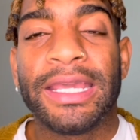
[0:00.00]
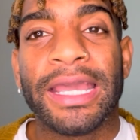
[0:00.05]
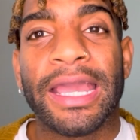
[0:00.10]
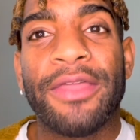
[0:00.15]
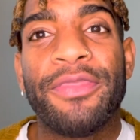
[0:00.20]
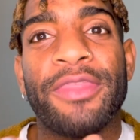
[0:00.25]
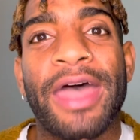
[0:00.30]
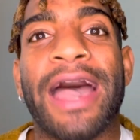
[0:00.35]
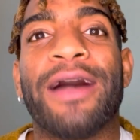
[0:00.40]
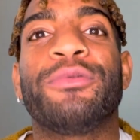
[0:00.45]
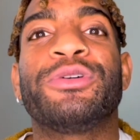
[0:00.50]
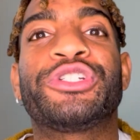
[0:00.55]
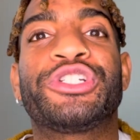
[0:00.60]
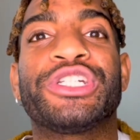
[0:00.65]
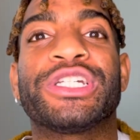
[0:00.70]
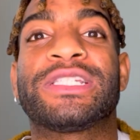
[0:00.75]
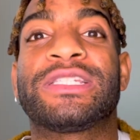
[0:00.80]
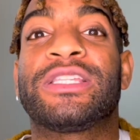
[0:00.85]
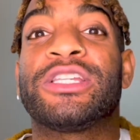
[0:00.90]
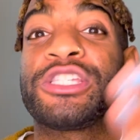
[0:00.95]
And that was
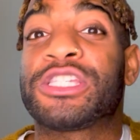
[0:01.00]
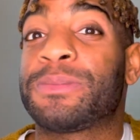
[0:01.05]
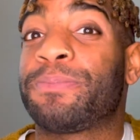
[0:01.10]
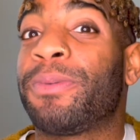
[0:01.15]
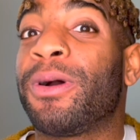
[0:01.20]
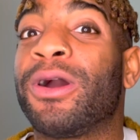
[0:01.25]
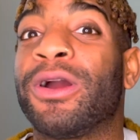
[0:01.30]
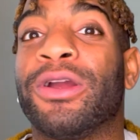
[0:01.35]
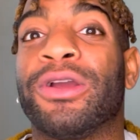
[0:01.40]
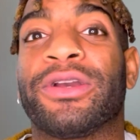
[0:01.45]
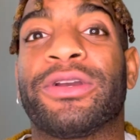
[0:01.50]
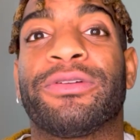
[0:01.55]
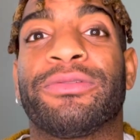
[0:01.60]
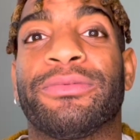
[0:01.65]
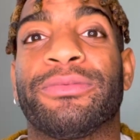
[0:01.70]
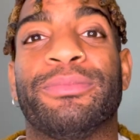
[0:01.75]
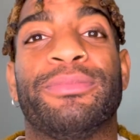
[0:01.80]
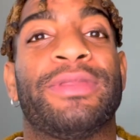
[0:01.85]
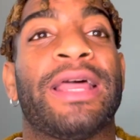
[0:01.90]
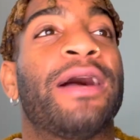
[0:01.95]
just the spark.
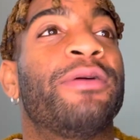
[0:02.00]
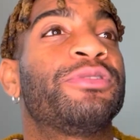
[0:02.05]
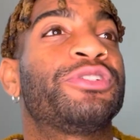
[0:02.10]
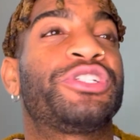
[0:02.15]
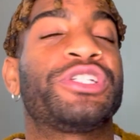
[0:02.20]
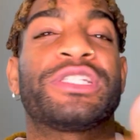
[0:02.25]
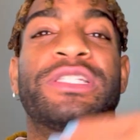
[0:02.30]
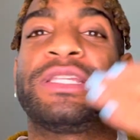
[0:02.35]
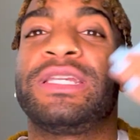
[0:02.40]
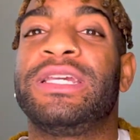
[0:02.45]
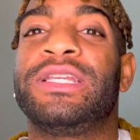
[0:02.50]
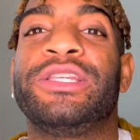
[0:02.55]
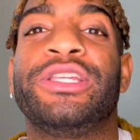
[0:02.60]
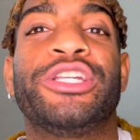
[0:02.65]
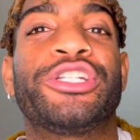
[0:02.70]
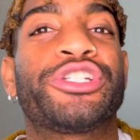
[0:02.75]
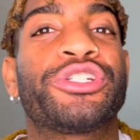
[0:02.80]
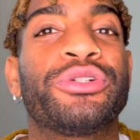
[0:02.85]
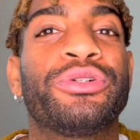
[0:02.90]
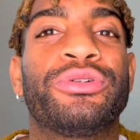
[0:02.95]
That was just the
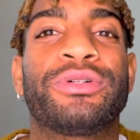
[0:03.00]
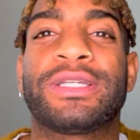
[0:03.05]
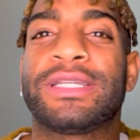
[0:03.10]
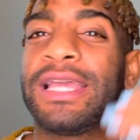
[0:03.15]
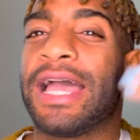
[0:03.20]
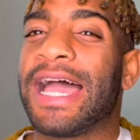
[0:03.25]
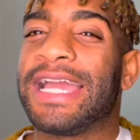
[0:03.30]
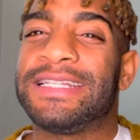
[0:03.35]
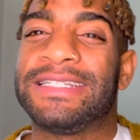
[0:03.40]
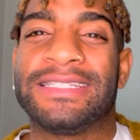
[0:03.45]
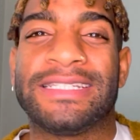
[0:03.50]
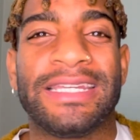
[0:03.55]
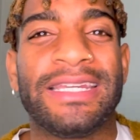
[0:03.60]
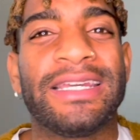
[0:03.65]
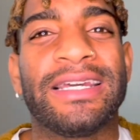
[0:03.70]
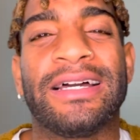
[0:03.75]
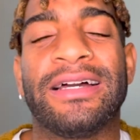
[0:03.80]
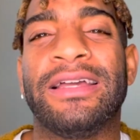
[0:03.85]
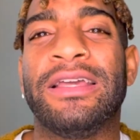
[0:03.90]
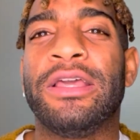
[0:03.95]
initial
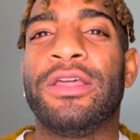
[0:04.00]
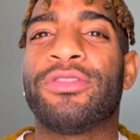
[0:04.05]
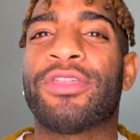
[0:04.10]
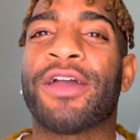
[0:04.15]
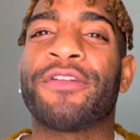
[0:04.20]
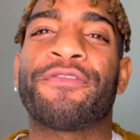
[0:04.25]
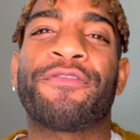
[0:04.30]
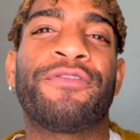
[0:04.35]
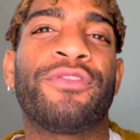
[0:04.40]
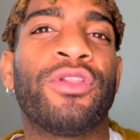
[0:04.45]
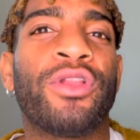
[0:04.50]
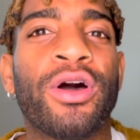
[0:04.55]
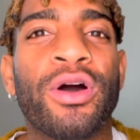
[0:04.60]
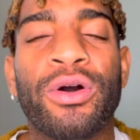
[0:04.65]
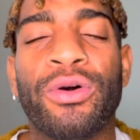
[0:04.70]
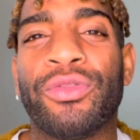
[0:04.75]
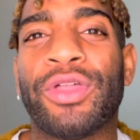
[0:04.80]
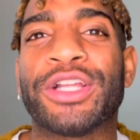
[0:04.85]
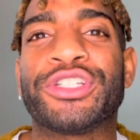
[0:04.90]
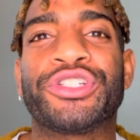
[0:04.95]
idea, that
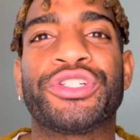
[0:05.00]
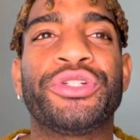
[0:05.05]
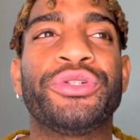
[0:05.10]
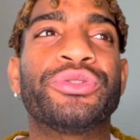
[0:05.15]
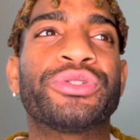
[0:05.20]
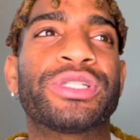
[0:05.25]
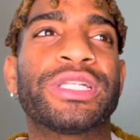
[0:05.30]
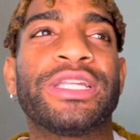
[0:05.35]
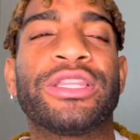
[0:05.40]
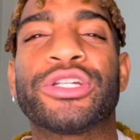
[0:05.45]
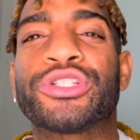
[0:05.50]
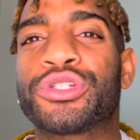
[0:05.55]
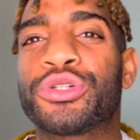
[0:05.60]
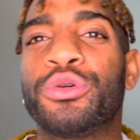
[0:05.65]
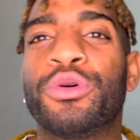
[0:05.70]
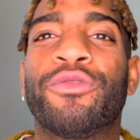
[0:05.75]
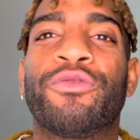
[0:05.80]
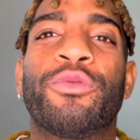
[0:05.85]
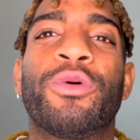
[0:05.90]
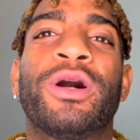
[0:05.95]
flow. That's usually the
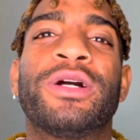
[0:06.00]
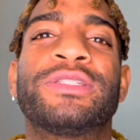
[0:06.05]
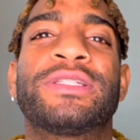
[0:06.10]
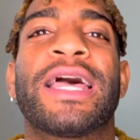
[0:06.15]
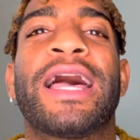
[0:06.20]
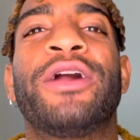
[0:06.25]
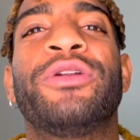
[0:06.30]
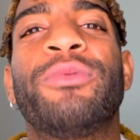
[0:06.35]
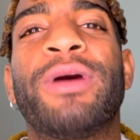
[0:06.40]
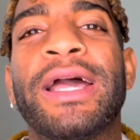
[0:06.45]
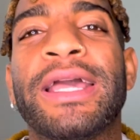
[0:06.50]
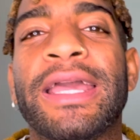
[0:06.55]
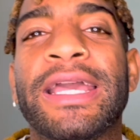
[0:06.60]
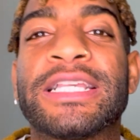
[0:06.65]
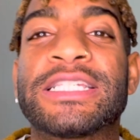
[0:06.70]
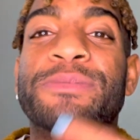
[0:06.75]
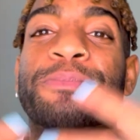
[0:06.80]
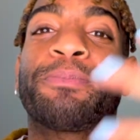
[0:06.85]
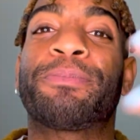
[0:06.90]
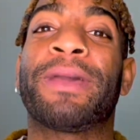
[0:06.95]
Two of Wands. How do I
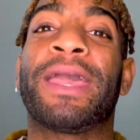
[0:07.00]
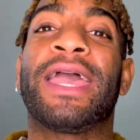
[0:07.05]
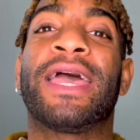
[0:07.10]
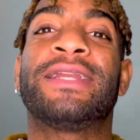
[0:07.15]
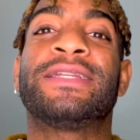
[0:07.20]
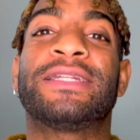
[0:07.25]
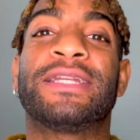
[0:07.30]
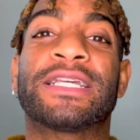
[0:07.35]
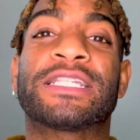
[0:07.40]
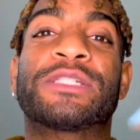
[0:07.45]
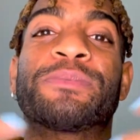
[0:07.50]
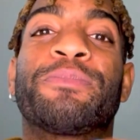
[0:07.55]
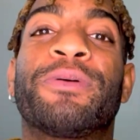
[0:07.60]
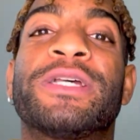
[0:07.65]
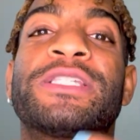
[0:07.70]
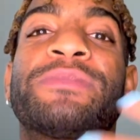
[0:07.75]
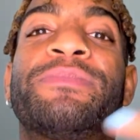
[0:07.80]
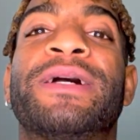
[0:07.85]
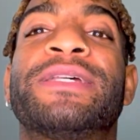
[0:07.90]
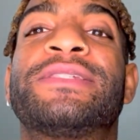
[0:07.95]
expand and
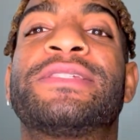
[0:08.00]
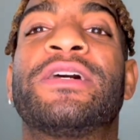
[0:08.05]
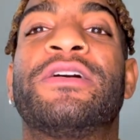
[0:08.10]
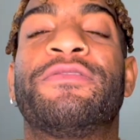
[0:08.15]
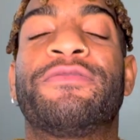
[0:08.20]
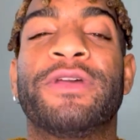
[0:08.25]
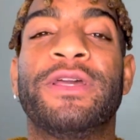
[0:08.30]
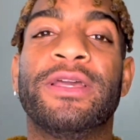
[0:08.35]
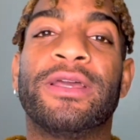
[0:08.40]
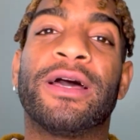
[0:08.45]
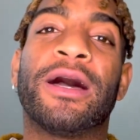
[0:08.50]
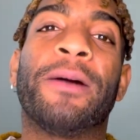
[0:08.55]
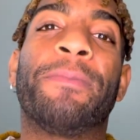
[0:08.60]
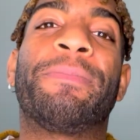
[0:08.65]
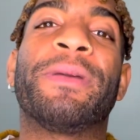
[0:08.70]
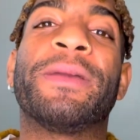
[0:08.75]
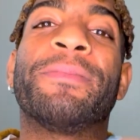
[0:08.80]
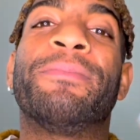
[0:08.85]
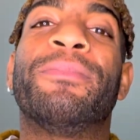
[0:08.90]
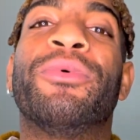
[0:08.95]
express myself a
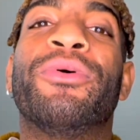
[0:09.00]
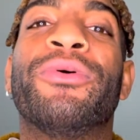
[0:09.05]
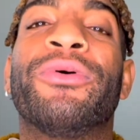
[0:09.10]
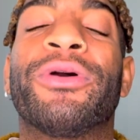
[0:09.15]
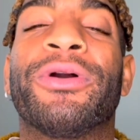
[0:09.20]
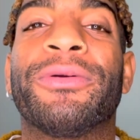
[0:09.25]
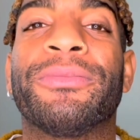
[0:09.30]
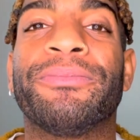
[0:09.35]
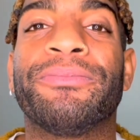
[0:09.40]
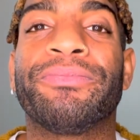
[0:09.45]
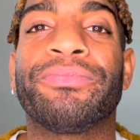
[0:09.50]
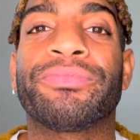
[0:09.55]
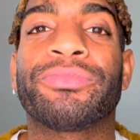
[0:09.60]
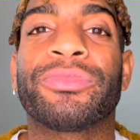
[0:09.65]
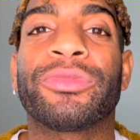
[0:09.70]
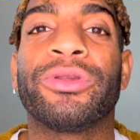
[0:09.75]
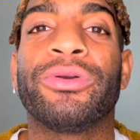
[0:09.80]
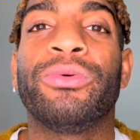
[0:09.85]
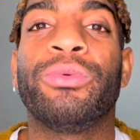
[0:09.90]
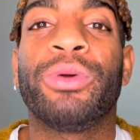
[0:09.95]
bit more
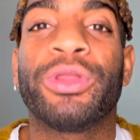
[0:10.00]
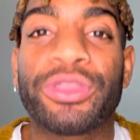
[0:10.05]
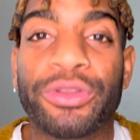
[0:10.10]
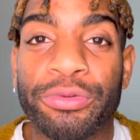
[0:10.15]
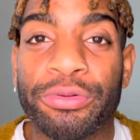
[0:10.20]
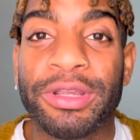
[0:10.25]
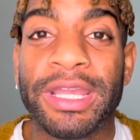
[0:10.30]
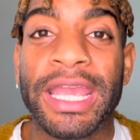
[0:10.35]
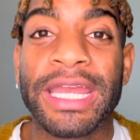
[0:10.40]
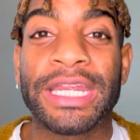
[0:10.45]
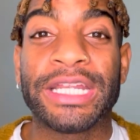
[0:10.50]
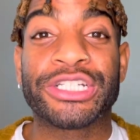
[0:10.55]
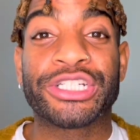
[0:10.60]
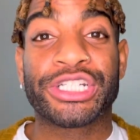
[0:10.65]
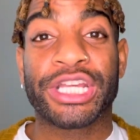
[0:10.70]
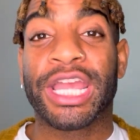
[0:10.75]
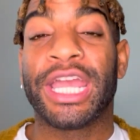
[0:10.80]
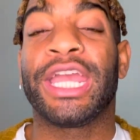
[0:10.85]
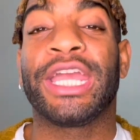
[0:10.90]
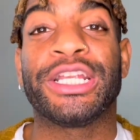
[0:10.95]
with creating
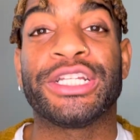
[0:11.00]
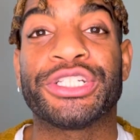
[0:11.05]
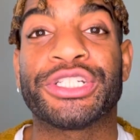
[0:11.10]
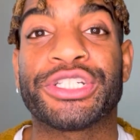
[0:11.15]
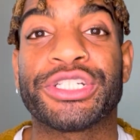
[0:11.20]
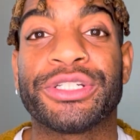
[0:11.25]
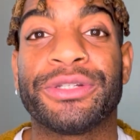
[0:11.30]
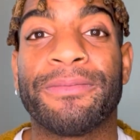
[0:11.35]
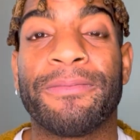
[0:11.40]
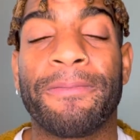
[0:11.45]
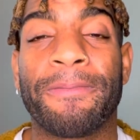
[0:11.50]
change?